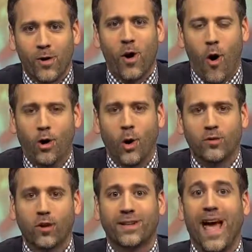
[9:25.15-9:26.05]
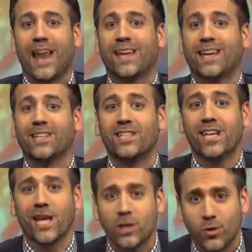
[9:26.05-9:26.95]
We all know he's good. Can he
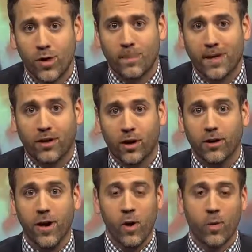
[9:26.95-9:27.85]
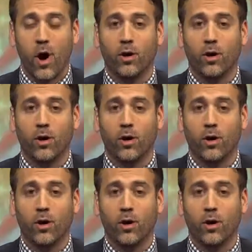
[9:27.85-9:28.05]
continue to be good? We